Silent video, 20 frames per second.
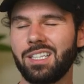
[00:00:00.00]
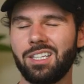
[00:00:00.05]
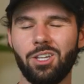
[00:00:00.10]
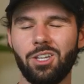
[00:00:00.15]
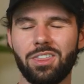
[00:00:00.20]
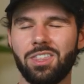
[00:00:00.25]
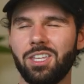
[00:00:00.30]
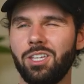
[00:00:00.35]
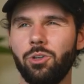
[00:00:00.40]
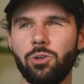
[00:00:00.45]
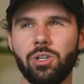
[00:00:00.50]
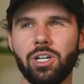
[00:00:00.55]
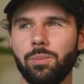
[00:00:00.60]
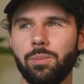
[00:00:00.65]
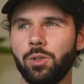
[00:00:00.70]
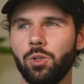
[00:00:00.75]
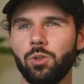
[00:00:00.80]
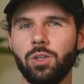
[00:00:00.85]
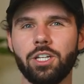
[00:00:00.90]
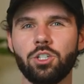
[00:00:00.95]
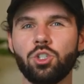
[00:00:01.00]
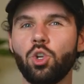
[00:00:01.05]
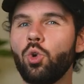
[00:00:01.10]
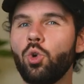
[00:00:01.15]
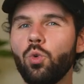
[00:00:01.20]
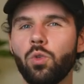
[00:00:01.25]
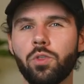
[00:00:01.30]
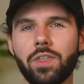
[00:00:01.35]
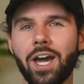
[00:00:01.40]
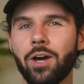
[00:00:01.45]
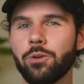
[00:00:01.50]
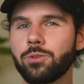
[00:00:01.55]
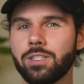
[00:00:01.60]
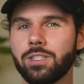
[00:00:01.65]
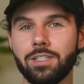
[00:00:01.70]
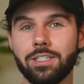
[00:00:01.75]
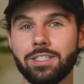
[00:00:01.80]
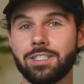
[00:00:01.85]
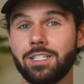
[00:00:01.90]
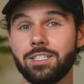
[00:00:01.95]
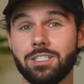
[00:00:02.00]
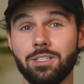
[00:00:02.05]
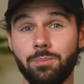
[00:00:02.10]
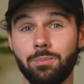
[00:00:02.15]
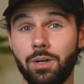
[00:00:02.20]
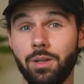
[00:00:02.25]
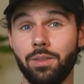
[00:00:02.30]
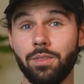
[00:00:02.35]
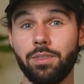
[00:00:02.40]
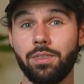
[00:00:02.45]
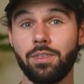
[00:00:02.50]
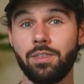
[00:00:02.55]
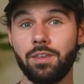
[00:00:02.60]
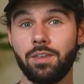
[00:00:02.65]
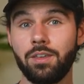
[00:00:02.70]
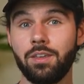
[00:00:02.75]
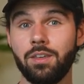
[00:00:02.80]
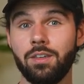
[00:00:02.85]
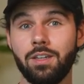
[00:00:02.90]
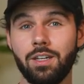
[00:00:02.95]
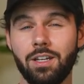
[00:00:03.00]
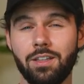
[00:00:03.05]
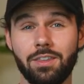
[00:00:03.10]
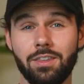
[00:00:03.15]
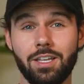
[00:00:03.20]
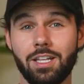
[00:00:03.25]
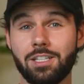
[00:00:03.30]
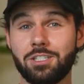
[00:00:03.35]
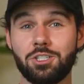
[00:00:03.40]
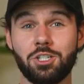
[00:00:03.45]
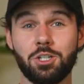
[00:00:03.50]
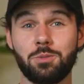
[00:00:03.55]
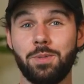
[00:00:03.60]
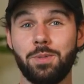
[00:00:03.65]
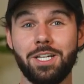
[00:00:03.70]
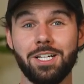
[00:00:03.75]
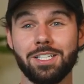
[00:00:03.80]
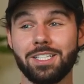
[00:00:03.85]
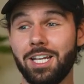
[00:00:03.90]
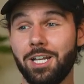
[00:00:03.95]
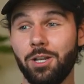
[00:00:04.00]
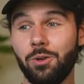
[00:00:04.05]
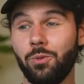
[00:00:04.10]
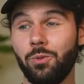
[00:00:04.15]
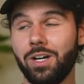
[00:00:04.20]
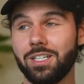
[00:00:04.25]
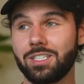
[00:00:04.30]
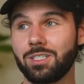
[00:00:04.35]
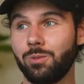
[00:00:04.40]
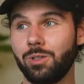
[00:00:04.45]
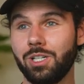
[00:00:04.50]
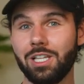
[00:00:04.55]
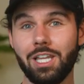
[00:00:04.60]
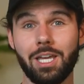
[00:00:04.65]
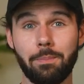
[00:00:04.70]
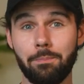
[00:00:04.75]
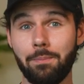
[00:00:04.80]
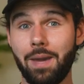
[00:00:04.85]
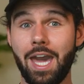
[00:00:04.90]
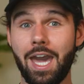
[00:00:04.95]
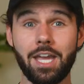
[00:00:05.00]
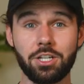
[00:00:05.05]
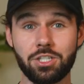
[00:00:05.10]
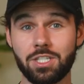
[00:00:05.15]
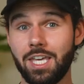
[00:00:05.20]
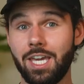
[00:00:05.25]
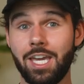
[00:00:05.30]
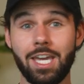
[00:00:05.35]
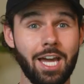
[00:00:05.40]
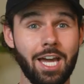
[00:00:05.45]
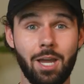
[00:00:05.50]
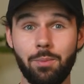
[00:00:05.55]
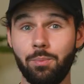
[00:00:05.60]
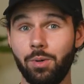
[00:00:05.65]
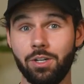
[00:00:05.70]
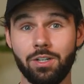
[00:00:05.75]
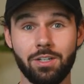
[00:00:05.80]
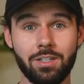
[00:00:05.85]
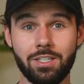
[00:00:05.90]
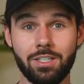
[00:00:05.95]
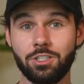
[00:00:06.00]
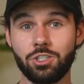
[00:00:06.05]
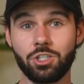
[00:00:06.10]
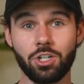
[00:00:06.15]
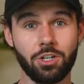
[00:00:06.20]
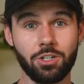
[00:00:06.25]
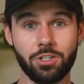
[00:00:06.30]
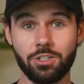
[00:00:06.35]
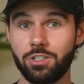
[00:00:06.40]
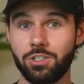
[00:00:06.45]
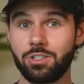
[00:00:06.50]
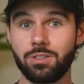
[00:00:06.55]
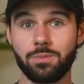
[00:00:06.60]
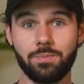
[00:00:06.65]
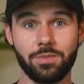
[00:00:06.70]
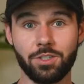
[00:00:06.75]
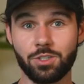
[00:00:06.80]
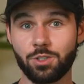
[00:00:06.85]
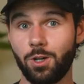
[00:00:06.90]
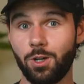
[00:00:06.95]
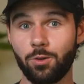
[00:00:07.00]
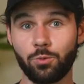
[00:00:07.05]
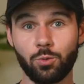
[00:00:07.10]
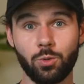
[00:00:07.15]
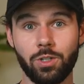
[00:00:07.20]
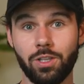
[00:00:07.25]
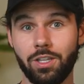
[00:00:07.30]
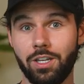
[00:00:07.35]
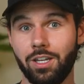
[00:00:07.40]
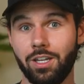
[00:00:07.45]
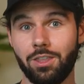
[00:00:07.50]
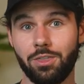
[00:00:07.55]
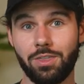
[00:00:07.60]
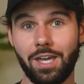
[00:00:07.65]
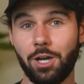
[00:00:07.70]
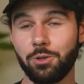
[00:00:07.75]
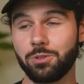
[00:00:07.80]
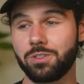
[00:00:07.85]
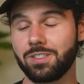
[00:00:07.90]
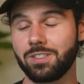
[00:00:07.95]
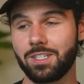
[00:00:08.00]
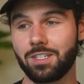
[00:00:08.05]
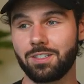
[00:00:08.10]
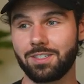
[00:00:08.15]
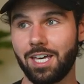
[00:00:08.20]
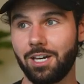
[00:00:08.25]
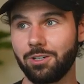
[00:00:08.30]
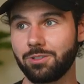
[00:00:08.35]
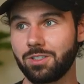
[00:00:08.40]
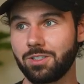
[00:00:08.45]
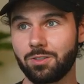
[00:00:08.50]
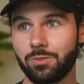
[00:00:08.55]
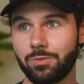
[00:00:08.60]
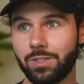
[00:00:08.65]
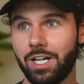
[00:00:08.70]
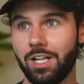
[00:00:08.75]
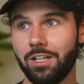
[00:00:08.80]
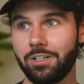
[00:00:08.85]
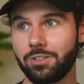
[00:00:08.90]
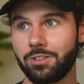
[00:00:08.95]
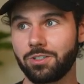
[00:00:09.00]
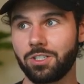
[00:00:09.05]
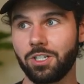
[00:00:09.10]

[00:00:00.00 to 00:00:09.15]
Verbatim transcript: I think you can upload like 2,000 listings a month. And that's just because I didn't want someone to like mash the AI button and charge the software like thousands and thousands of dollars.